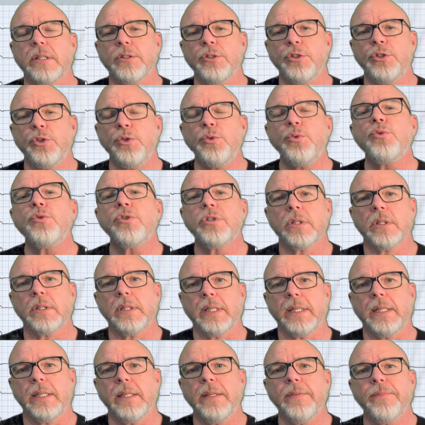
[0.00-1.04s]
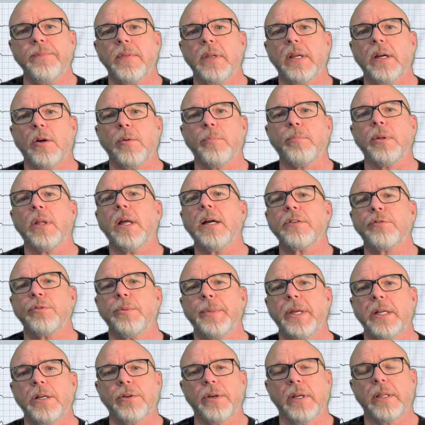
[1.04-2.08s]
usually are blocked from
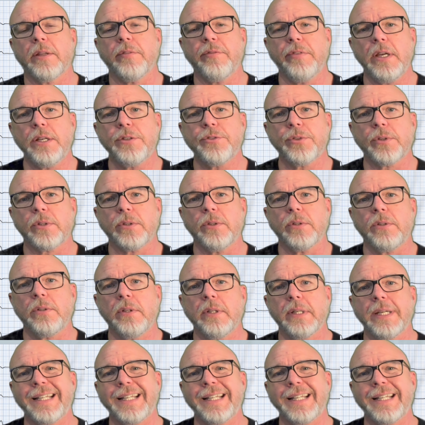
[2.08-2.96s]
entering the ventricle,